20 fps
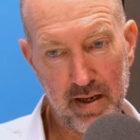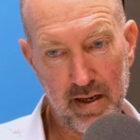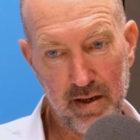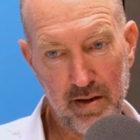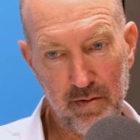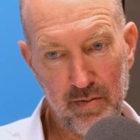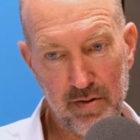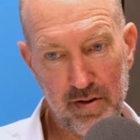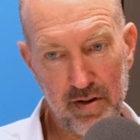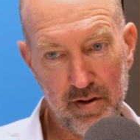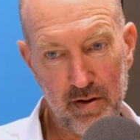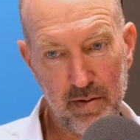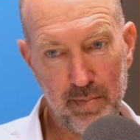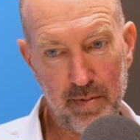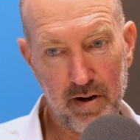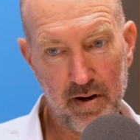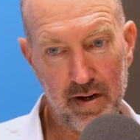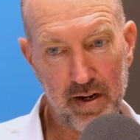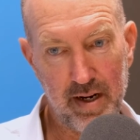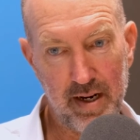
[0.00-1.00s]

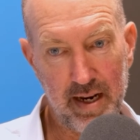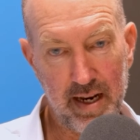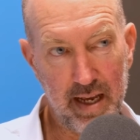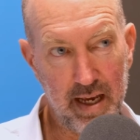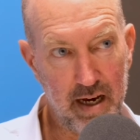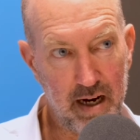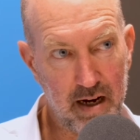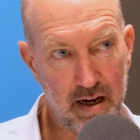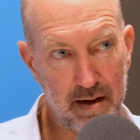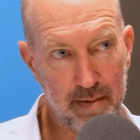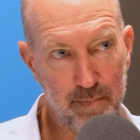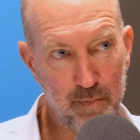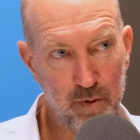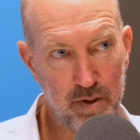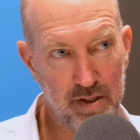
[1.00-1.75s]
YouTube on Neom,